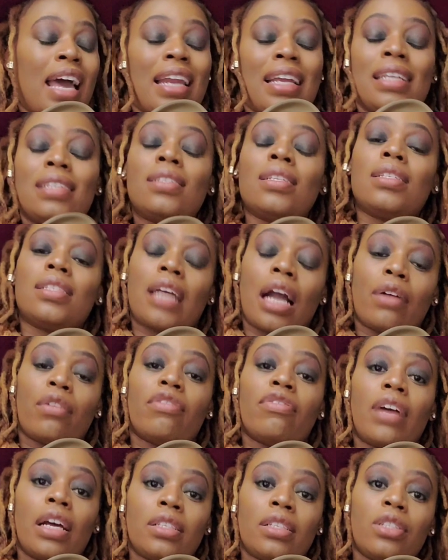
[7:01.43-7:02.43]
that is the
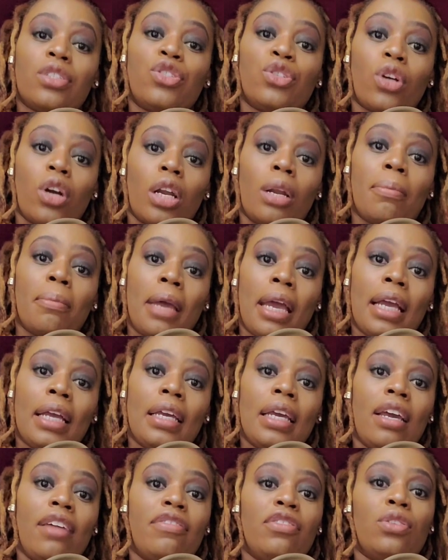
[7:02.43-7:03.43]
sacrifice that you're going to make
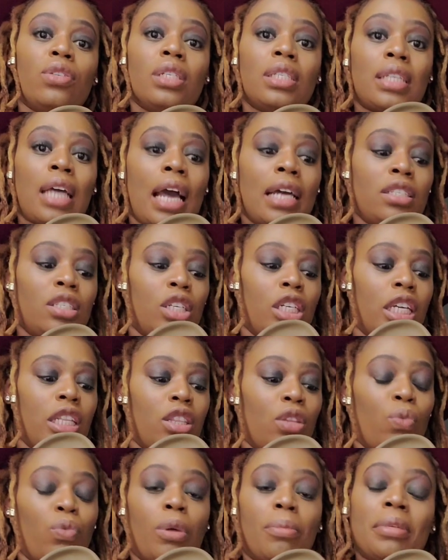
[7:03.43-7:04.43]
if you decide to
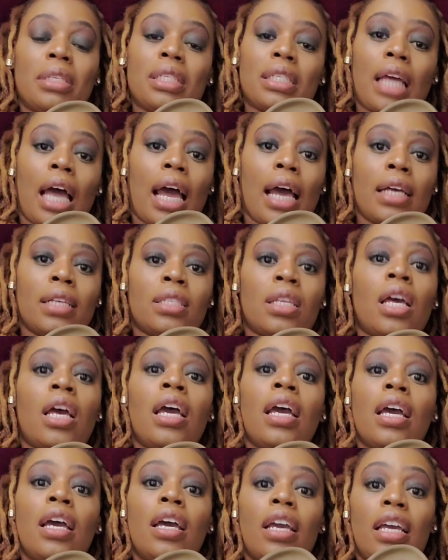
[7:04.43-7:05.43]
get the women's size.
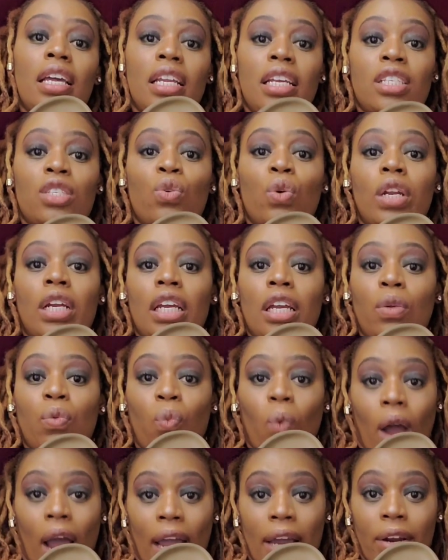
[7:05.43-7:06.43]
It is going to get
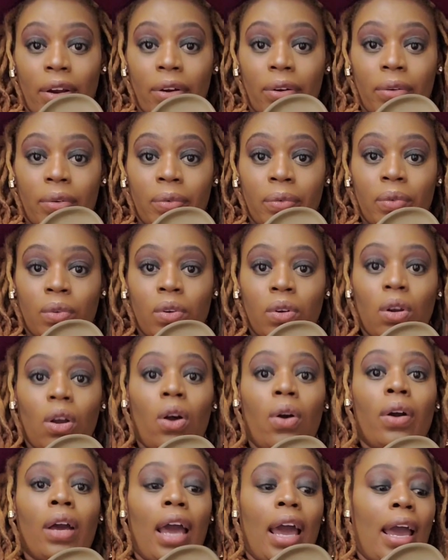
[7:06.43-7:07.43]
wider.
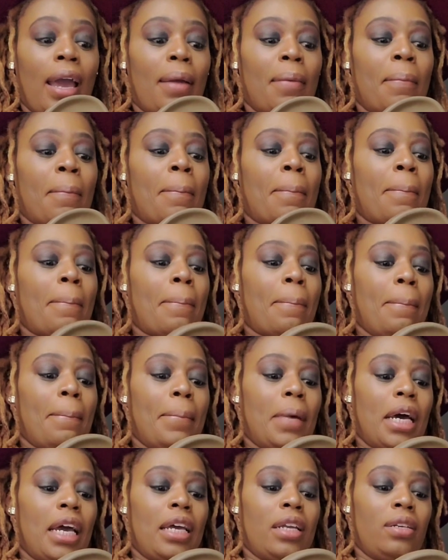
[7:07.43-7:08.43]
Okay.
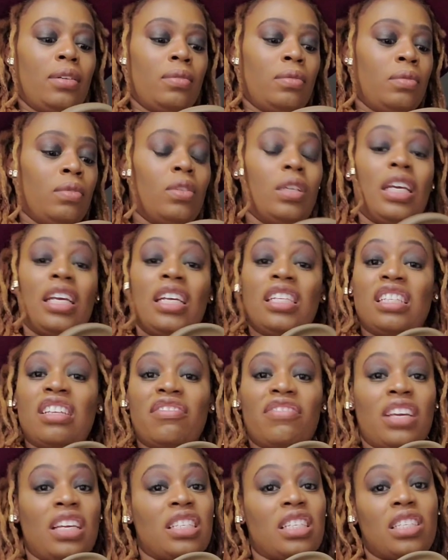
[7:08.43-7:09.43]
But
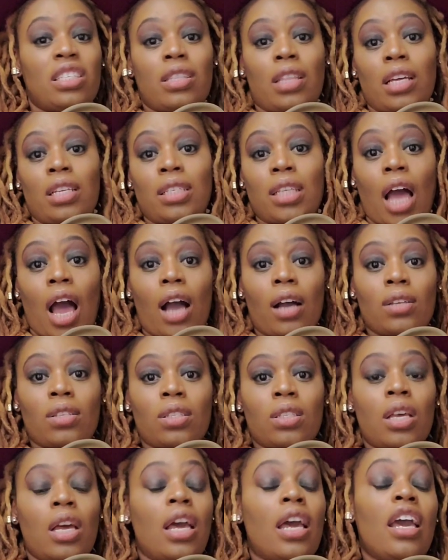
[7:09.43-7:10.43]
easy fixes thick
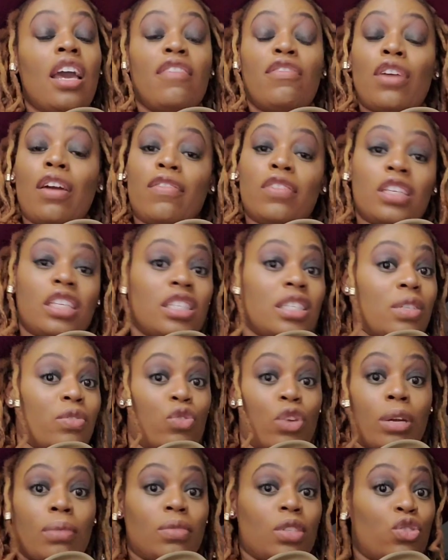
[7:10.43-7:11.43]
socks. If you have
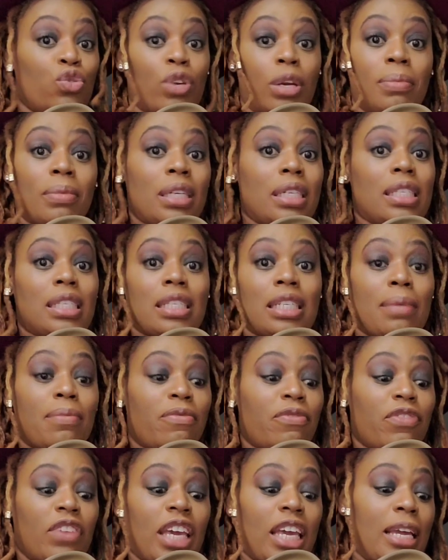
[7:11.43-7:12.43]
extremely
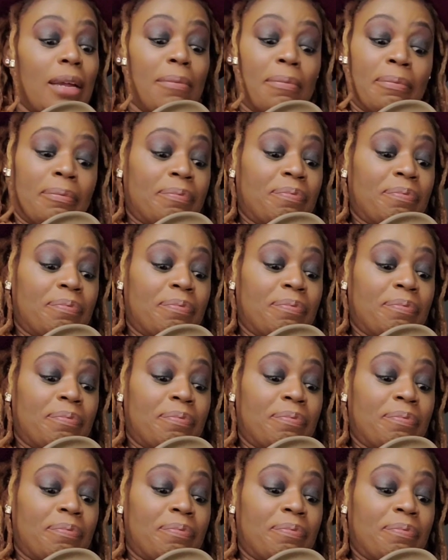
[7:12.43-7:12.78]
slim feet,